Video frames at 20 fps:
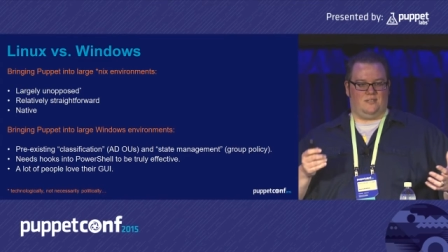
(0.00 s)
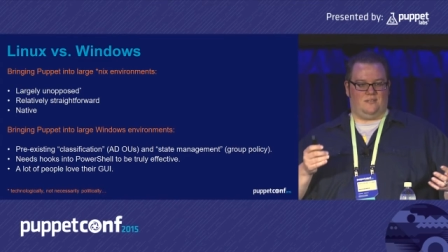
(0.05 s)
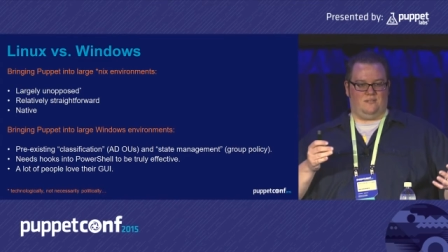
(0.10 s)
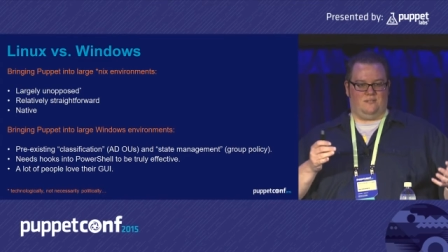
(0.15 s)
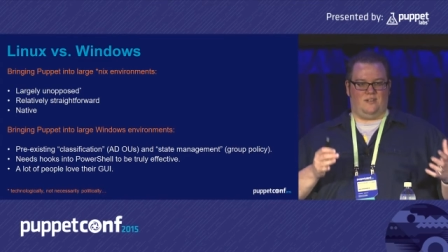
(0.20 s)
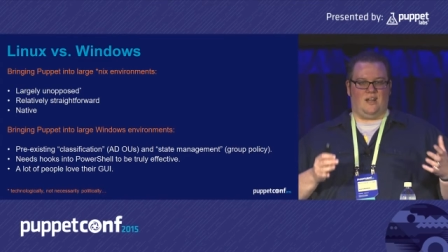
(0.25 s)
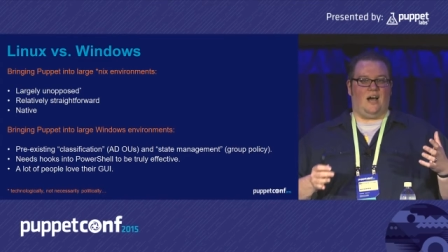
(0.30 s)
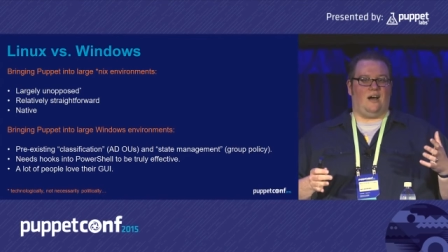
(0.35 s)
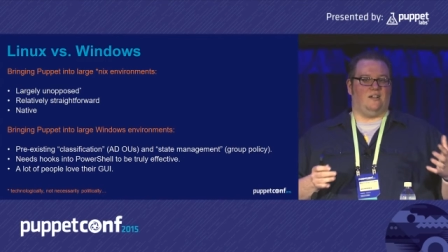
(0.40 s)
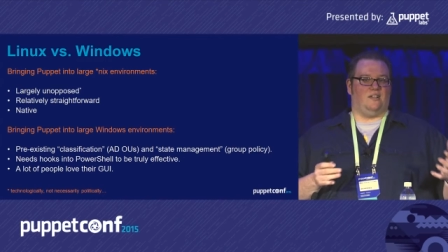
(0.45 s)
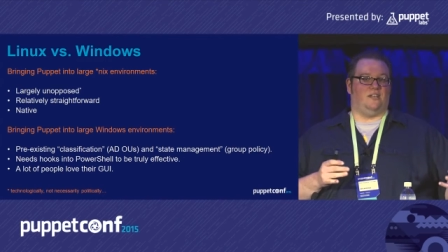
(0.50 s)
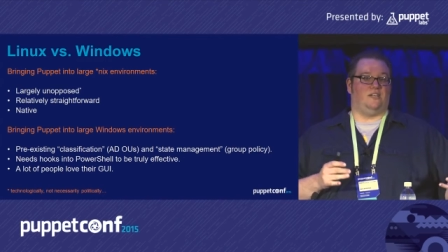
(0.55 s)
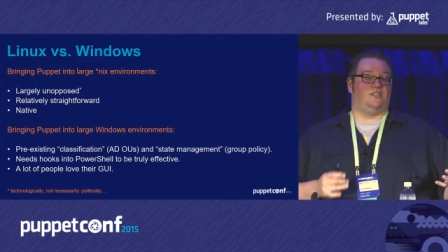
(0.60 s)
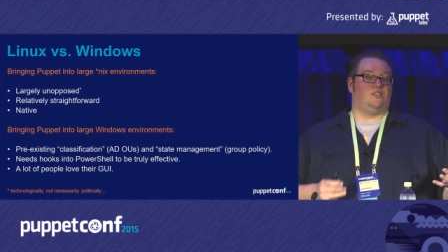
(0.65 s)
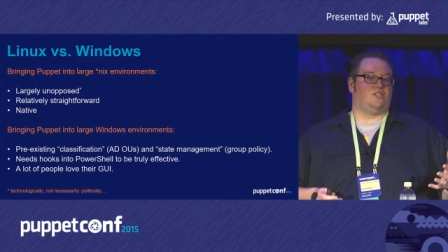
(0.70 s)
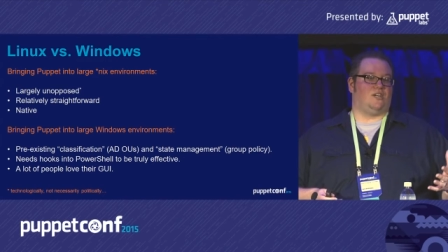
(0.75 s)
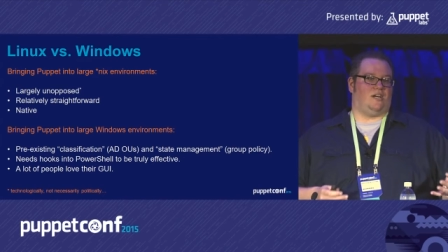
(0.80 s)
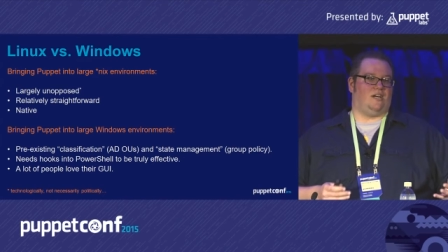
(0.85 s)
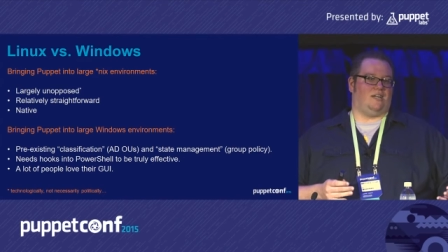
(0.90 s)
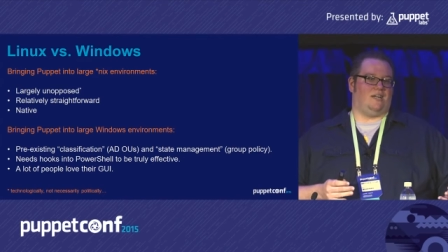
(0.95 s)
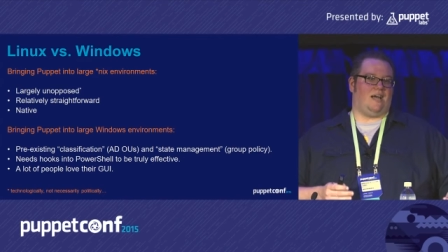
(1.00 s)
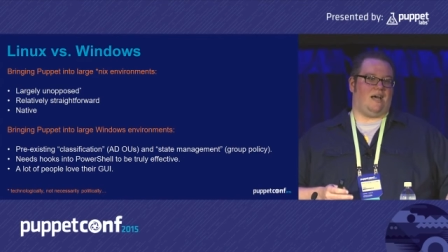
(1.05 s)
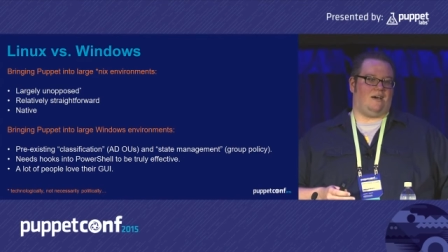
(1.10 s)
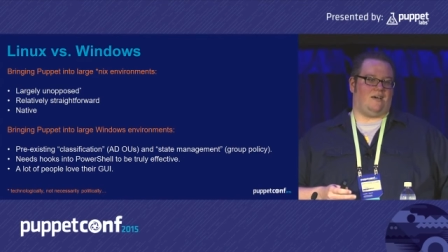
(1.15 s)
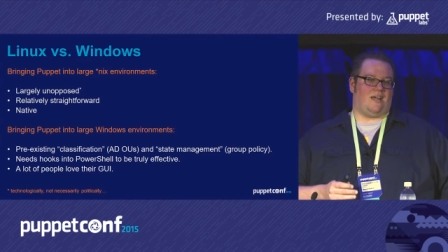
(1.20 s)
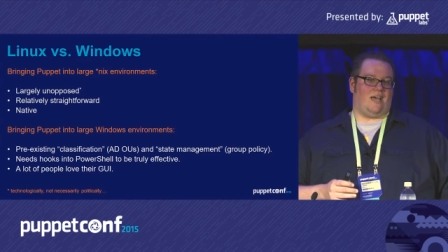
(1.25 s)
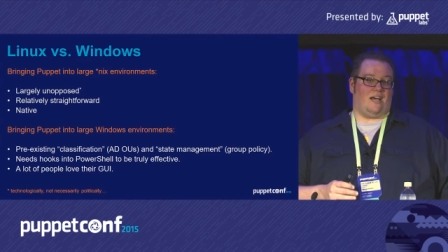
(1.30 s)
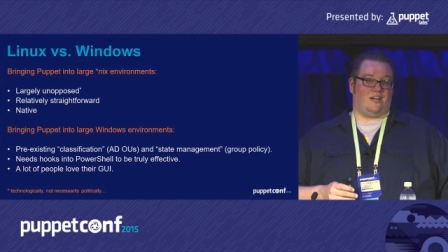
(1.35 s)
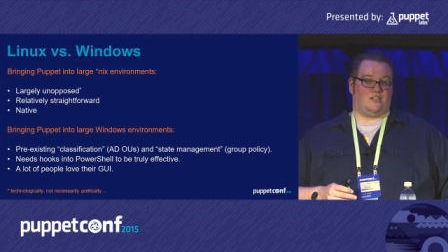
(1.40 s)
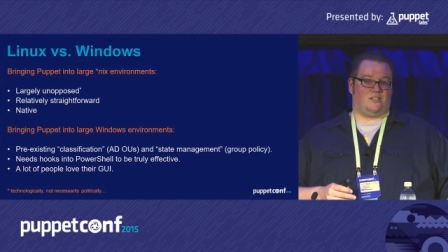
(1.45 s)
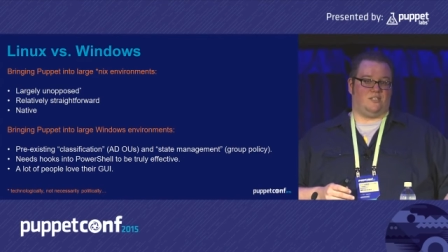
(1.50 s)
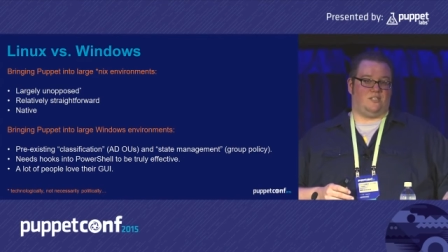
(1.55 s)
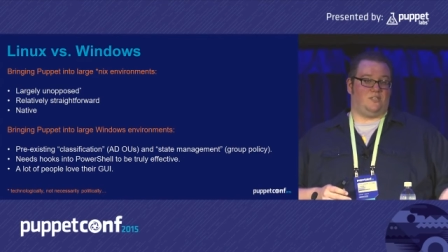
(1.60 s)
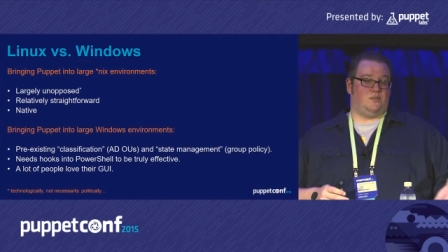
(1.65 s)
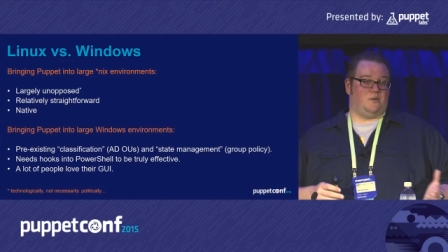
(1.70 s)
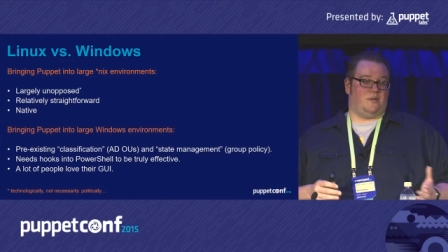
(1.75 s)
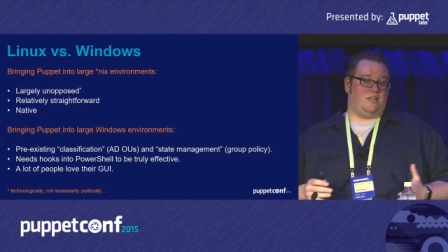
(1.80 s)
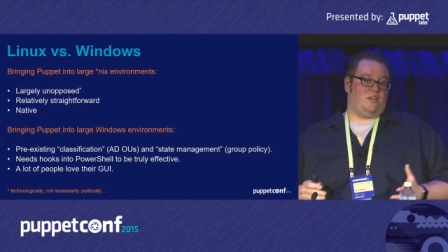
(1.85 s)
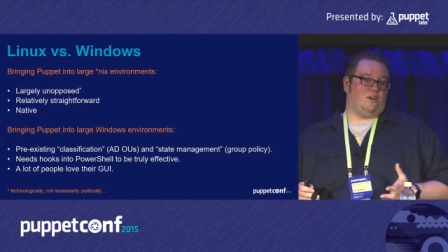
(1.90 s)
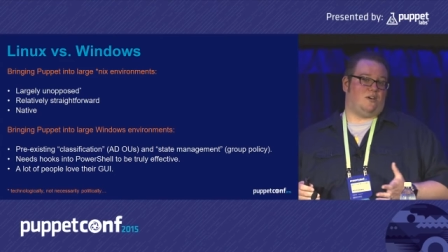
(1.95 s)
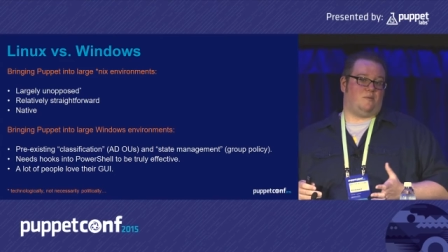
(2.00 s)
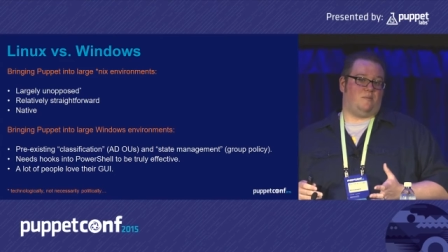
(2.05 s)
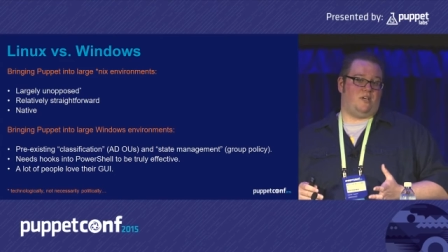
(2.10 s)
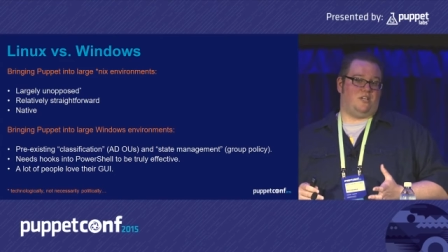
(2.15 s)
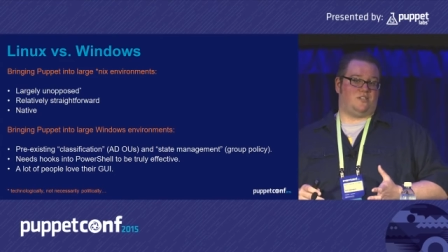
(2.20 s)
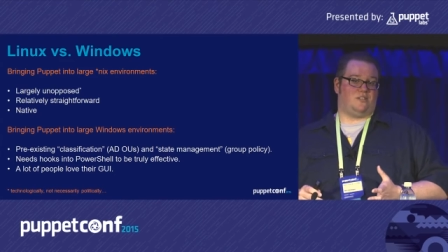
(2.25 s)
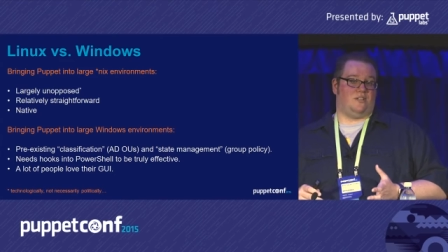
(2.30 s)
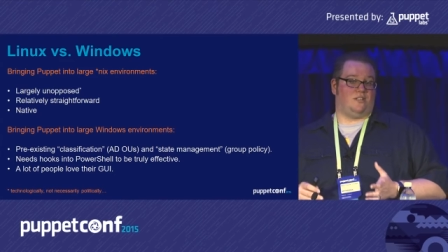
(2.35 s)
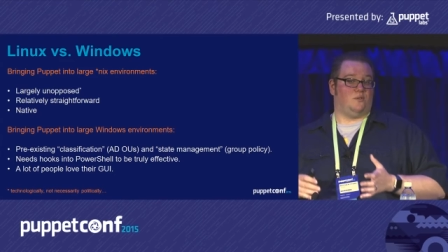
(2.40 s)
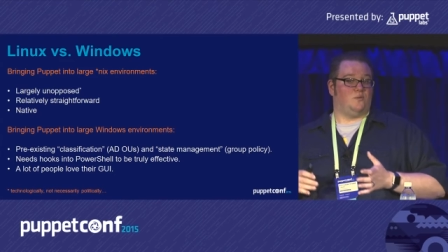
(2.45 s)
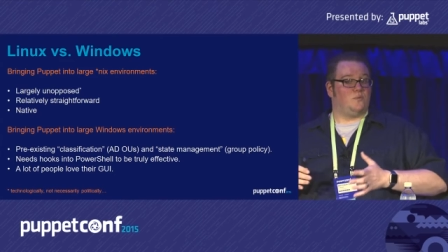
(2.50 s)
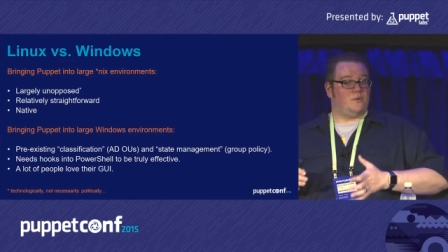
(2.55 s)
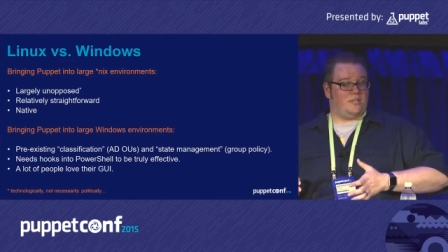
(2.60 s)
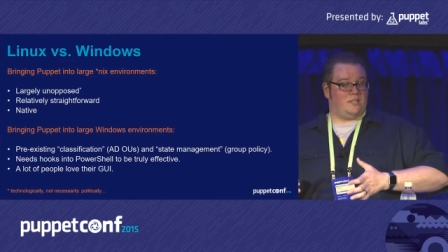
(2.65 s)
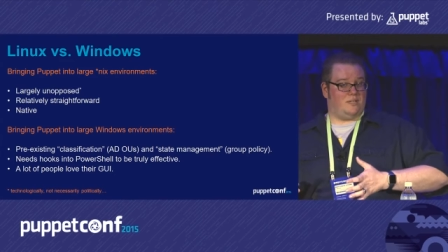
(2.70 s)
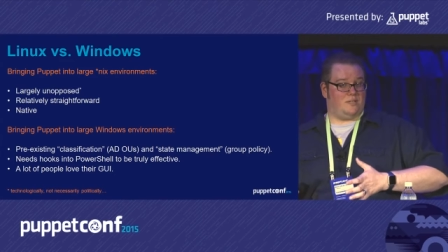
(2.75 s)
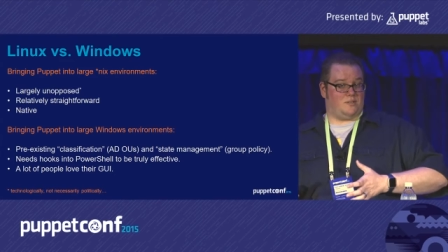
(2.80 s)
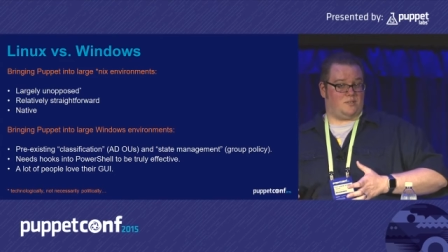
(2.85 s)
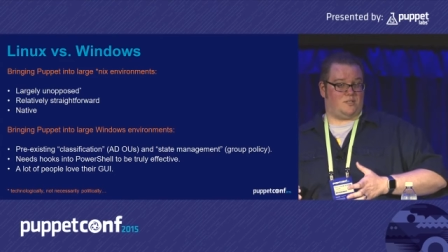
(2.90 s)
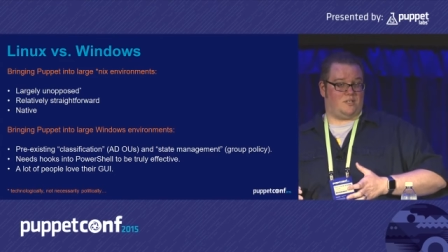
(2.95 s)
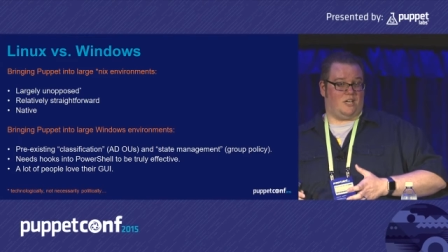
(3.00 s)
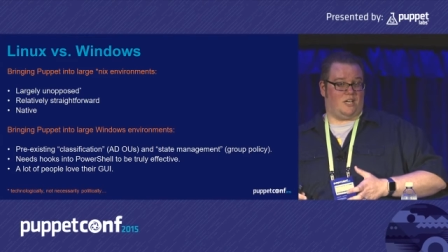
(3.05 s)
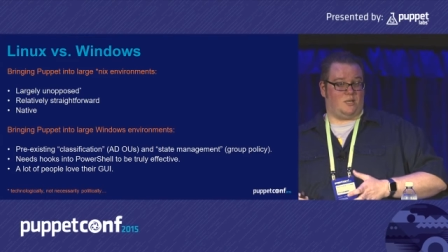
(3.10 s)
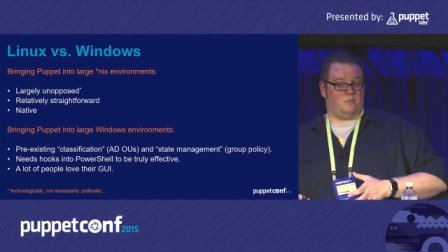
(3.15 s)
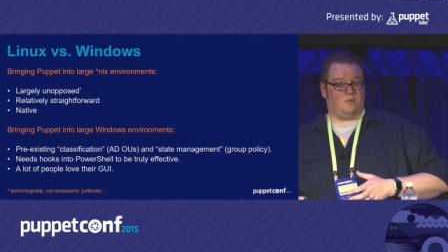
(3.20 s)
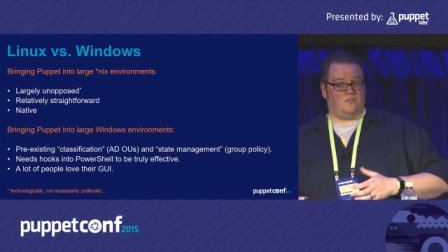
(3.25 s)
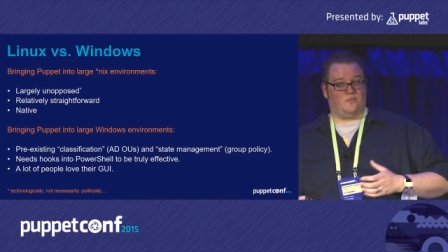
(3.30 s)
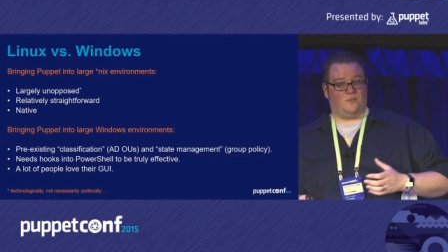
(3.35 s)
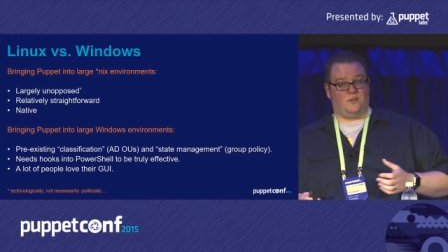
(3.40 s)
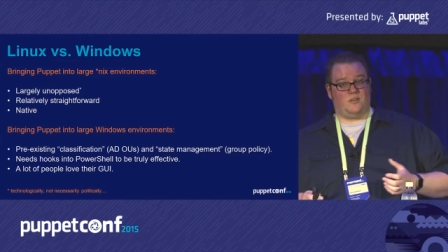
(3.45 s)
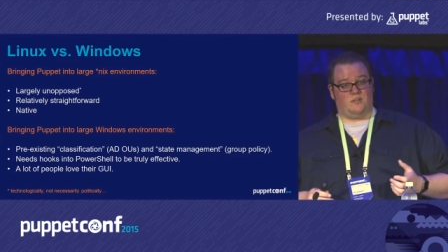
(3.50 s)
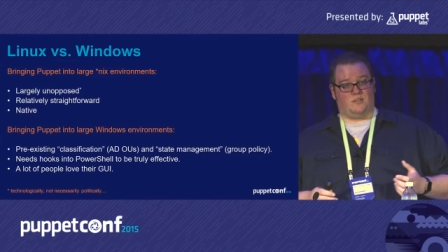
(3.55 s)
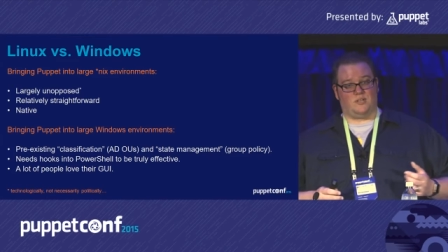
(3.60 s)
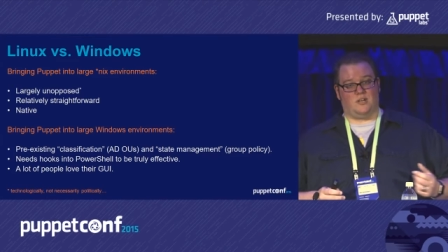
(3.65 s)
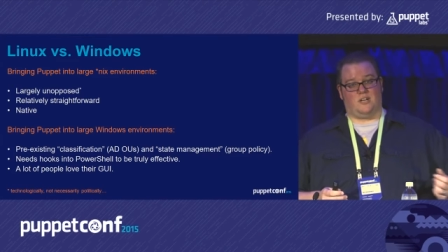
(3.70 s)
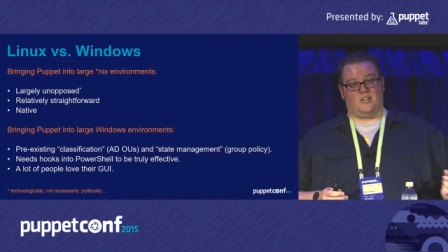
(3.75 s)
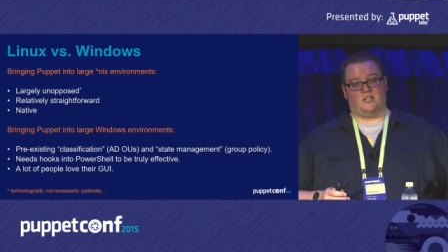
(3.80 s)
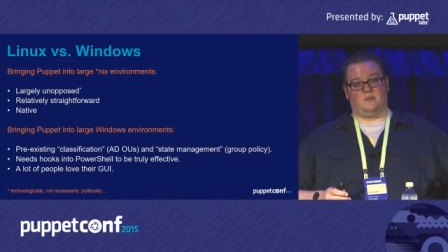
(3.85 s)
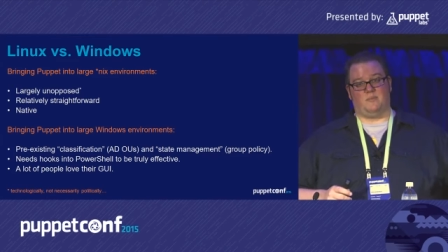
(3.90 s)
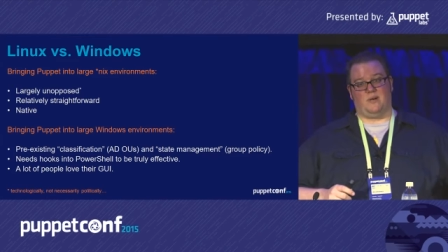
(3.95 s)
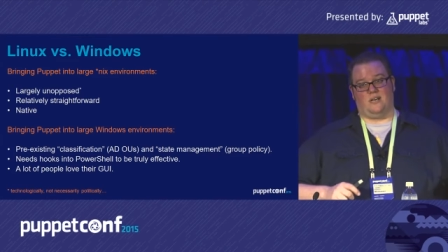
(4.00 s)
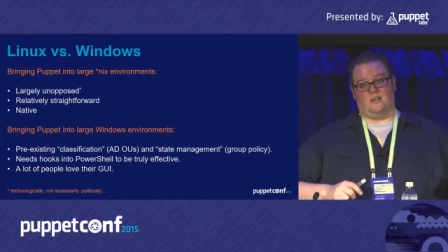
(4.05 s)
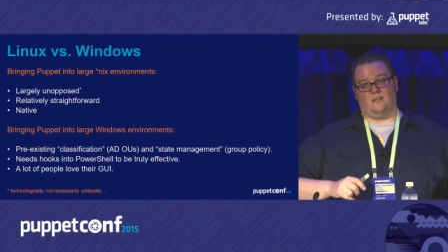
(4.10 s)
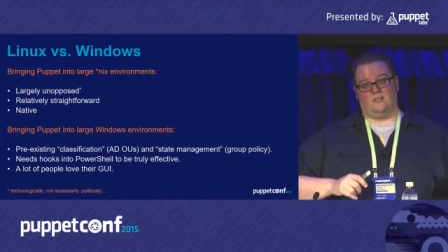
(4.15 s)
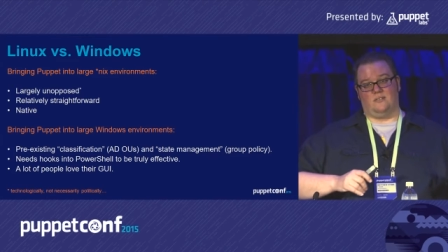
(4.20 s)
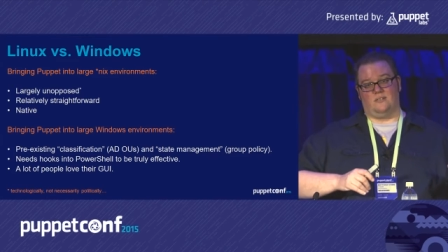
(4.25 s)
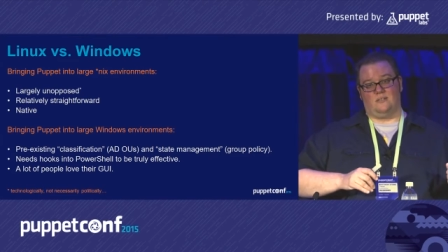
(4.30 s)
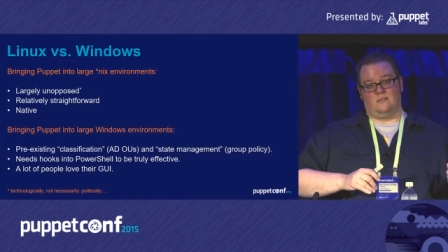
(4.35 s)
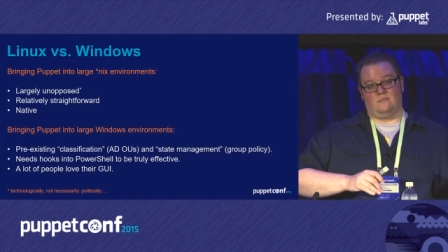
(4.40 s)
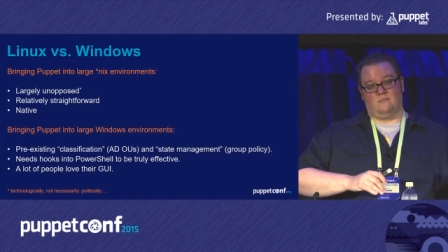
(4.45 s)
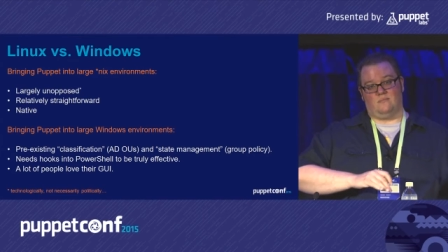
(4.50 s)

knowledge on how to actually do any automation on the Windows side before you talk about